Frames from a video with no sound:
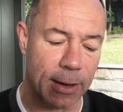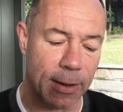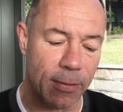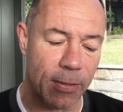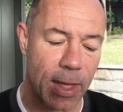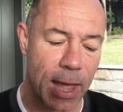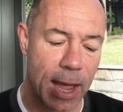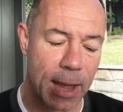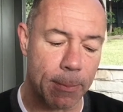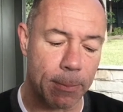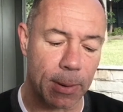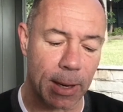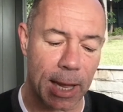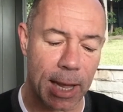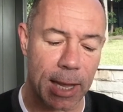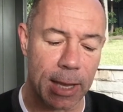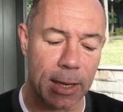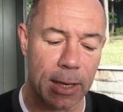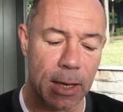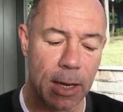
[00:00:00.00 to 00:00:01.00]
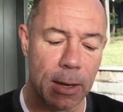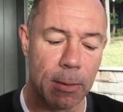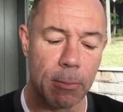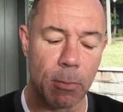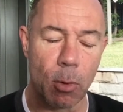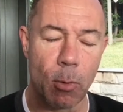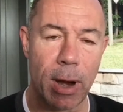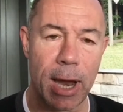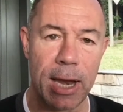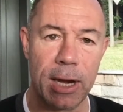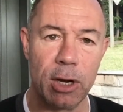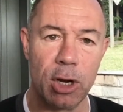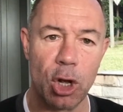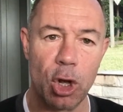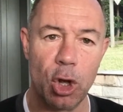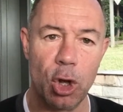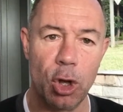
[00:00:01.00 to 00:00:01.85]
and they play Miranda,